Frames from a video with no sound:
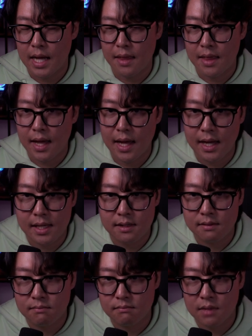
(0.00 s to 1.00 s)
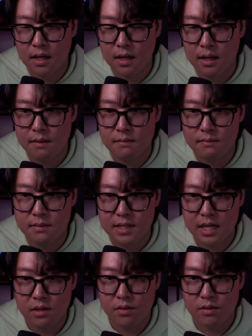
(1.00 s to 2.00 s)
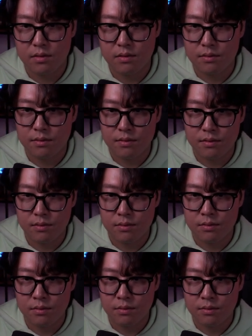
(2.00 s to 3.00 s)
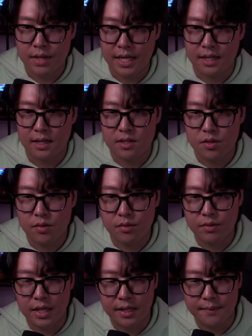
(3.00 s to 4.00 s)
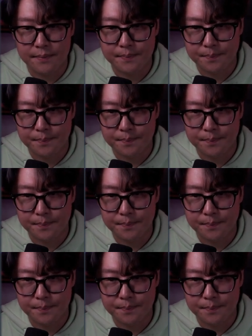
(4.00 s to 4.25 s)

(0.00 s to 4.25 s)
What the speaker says: And then set it to 3. Let's do 3.